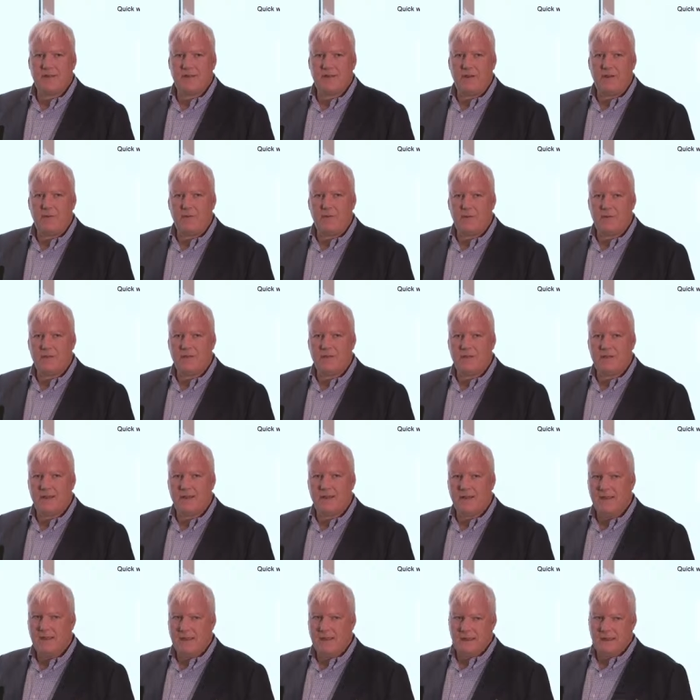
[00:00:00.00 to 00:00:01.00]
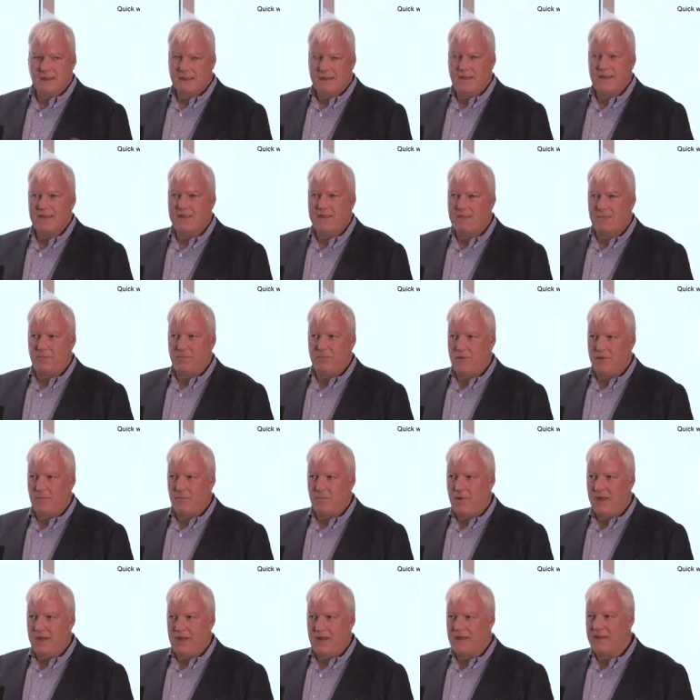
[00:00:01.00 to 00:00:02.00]
You would get to the point
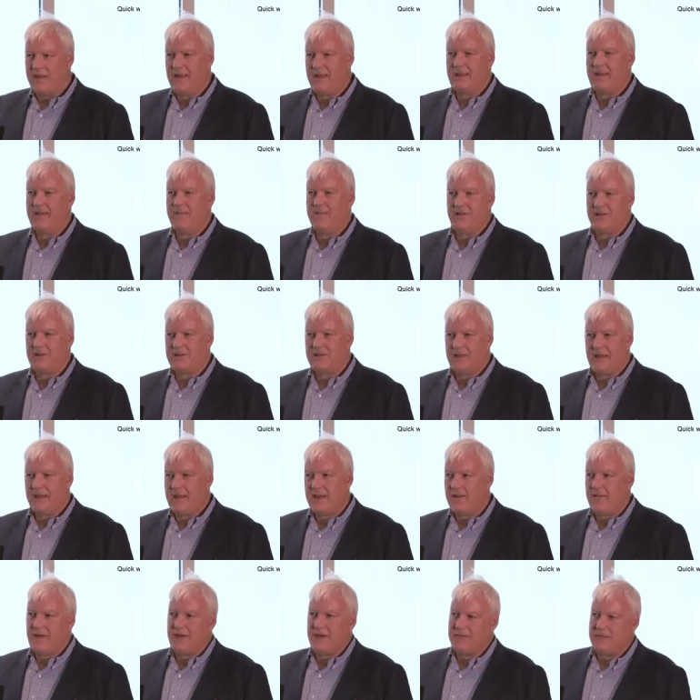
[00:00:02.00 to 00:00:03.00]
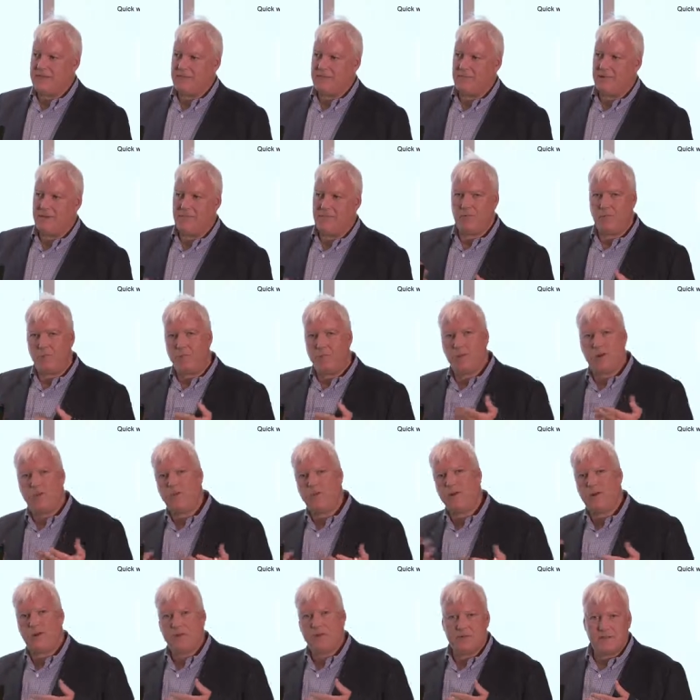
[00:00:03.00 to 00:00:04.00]
where at the end of each day, you're asking people, what have
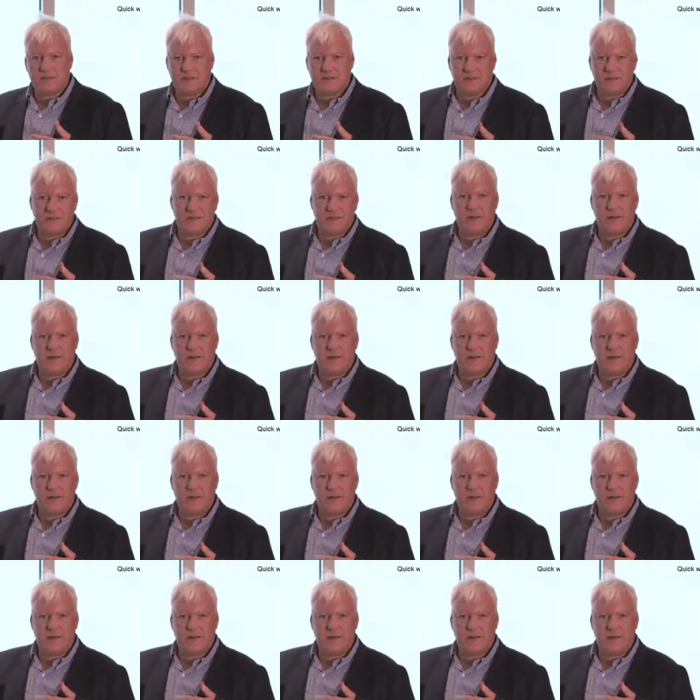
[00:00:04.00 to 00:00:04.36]
we got to do?